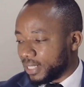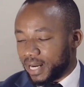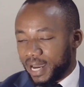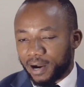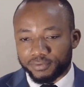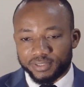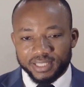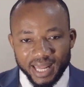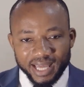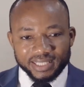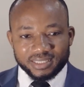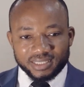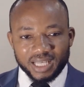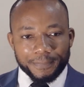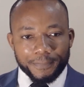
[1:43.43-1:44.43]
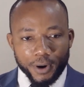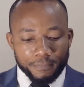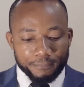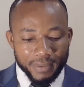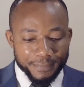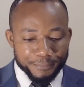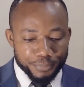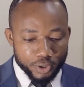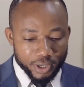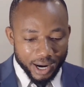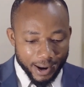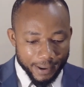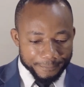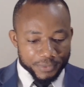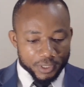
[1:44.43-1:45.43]
Now, the next step on my
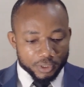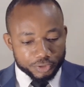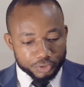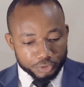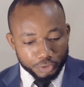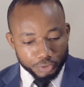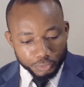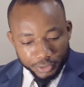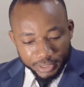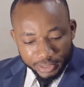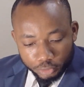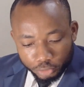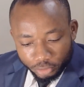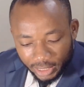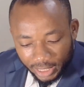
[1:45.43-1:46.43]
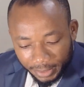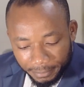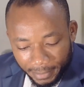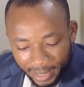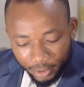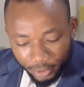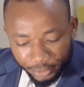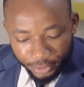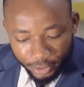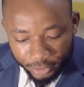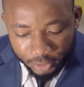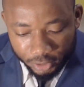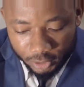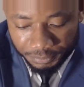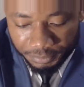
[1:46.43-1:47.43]
Bukka stew is to take my
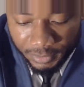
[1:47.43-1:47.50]
onions